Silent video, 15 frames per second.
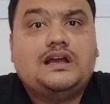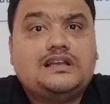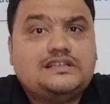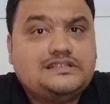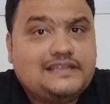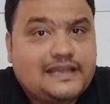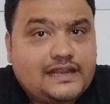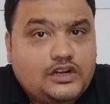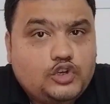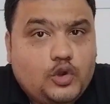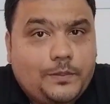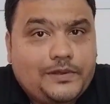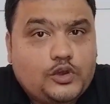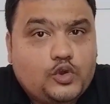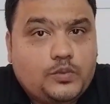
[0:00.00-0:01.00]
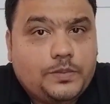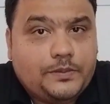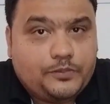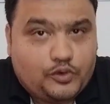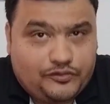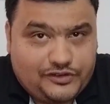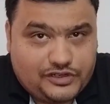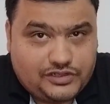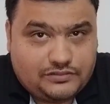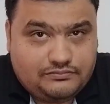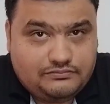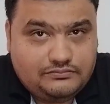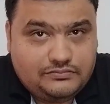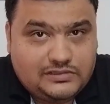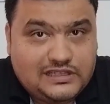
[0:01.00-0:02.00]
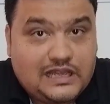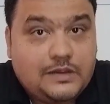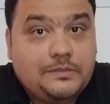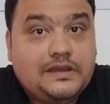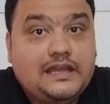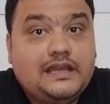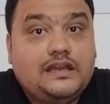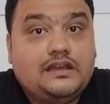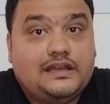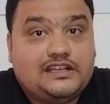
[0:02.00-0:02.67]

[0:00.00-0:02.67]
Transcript: Second topic could be profession. They may